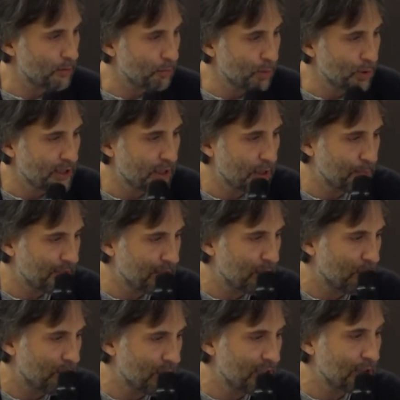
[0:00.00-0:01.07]
Bullshit
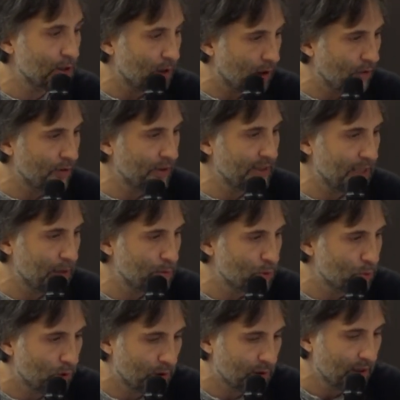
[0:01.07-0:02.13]
epistemologies oftentimes
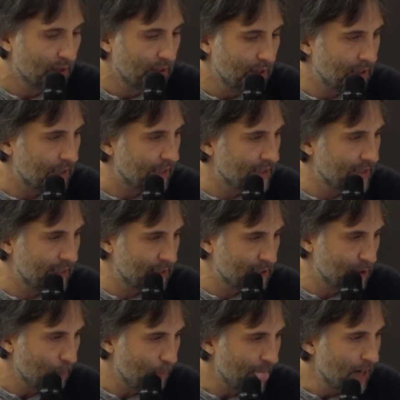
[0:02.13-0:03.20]
work like
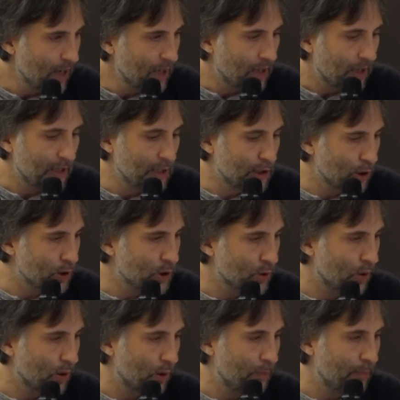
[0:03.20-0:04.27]
this, and it's
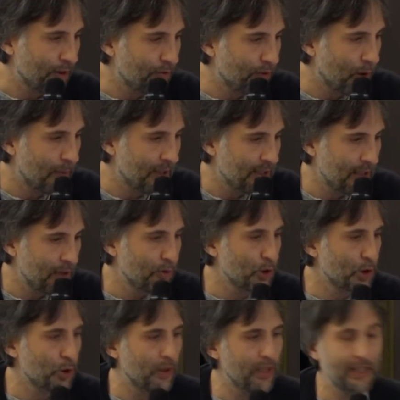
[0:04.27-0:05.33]
also performative.
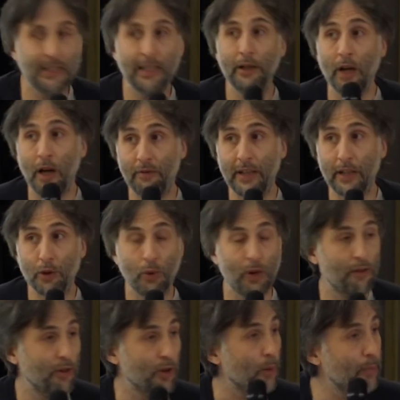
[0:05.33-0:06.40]
Usually it's enough that you
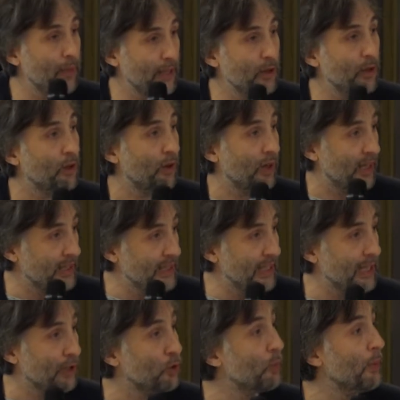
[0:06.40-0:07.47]
have an opinion or
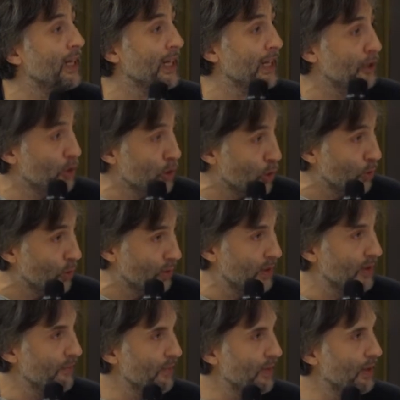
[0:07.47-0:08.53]
idea to make it true.
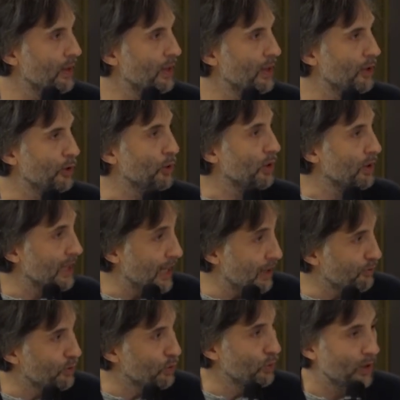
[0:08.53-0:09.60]
You don't
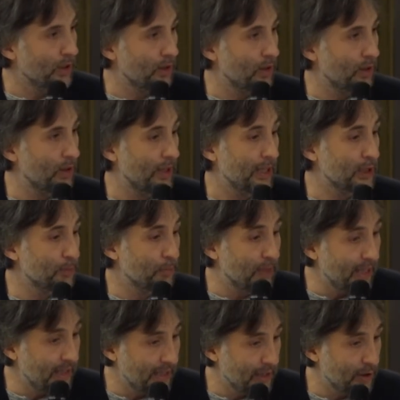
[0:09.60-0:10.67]
have to
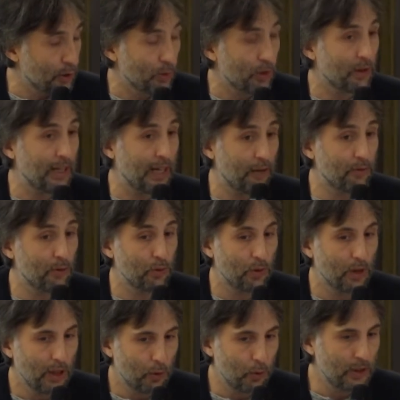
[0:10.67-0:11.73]
explain it, you don't have to
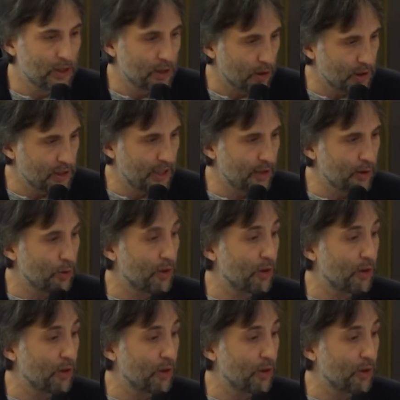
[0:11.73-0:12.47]
research it, you